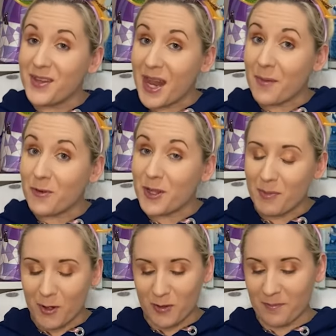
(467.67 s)
Now we're at the
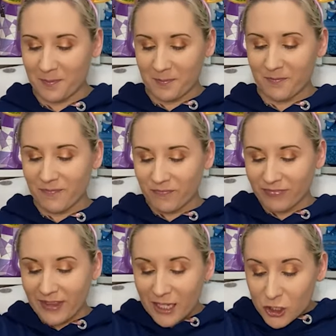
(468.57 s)
bottom.
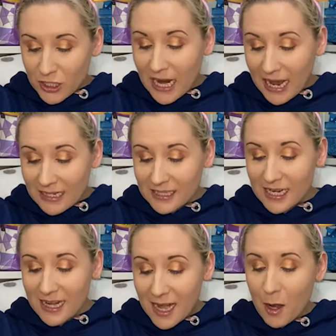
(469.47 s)
She has
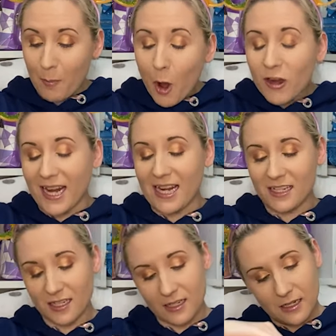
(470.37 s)
an inner
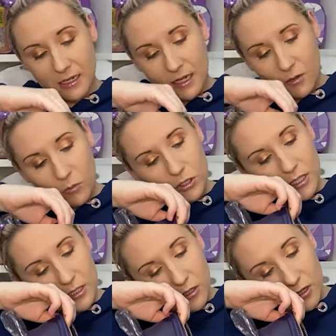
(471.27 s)
pocket What's
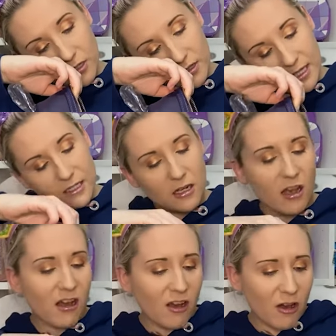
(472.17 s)
the design on this
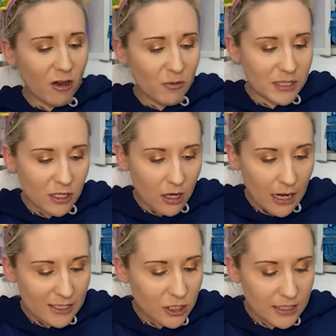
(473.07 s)
oh it's got
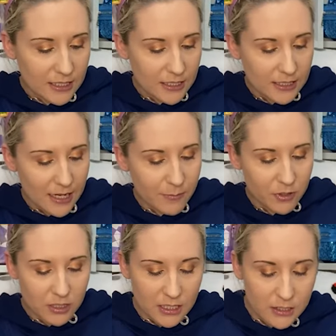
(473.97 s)
actually it's the same
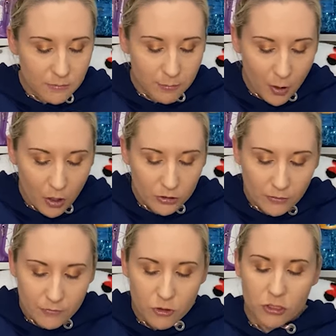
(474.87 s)
as this part on
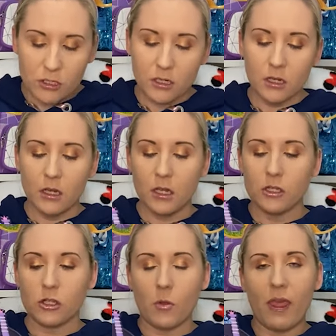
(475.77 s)
the front
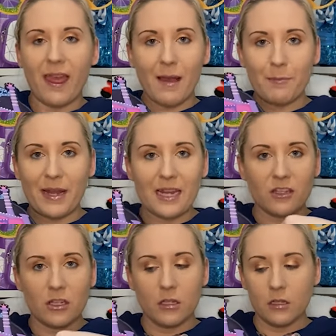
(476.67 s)
so that
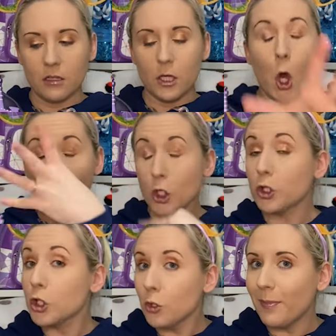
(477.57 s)
bit
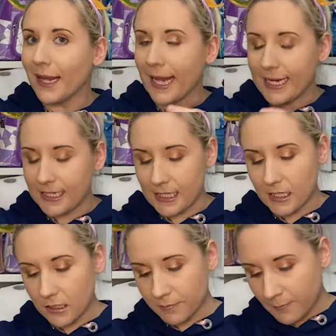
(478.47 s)
duplicated